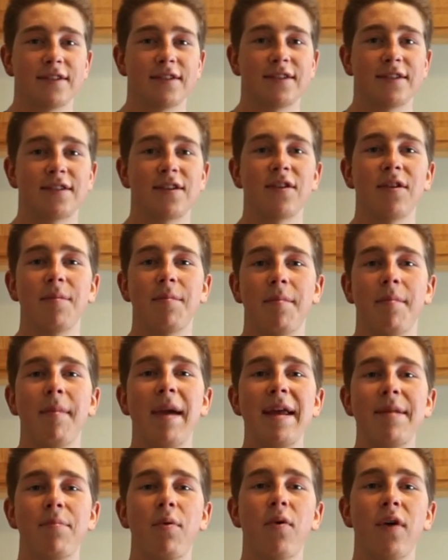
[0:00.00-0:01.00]
So the
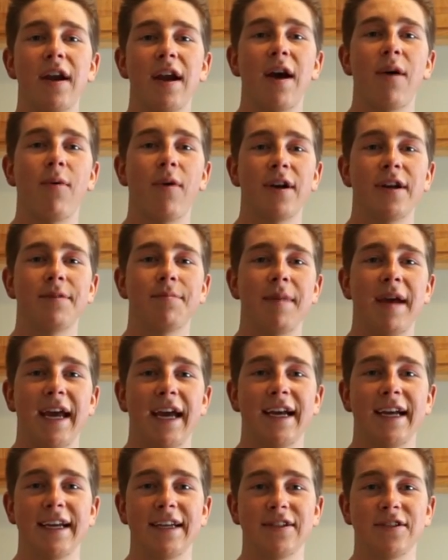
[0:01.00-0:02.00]
main point I want to
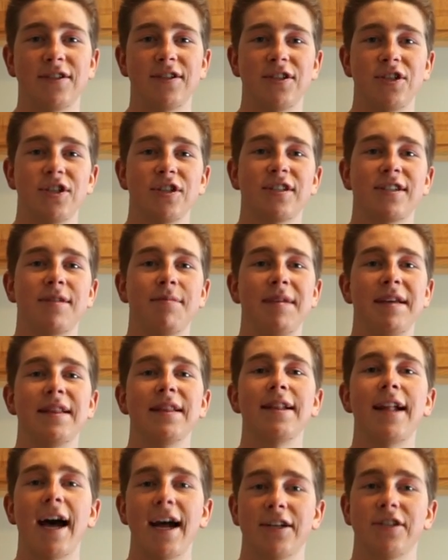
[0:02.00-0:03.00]
make is just to be
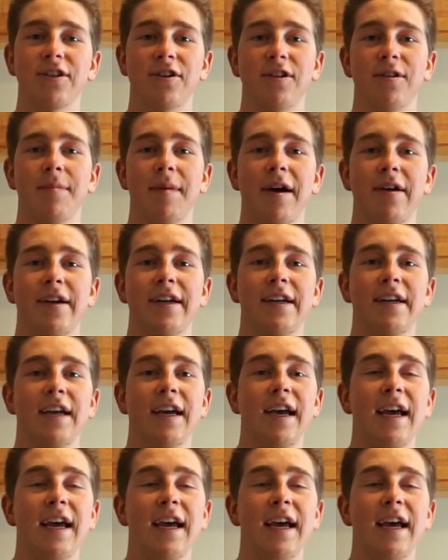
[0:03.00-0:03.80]
logical about it.